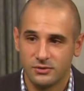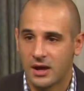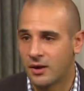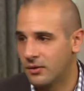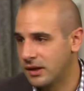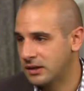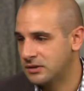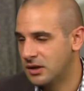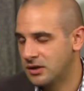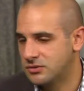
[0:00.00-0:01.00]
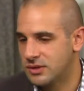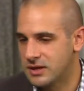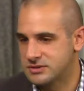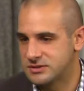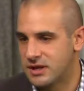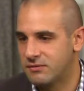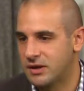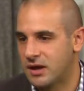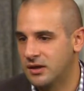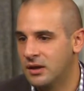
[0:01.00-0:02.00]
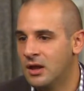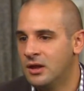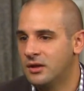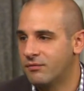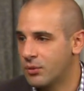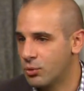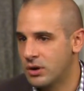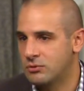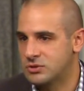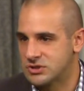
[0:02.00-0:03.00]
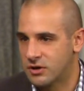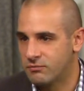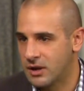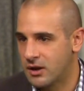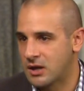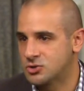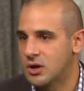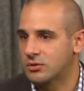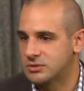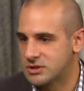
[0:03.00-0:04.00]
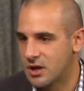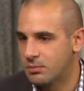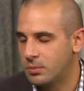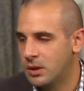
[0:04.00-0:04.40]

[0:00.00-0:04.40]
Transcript: now. In uh, 2007, I mm -hmm. left the Marine Reserve. My contract was up,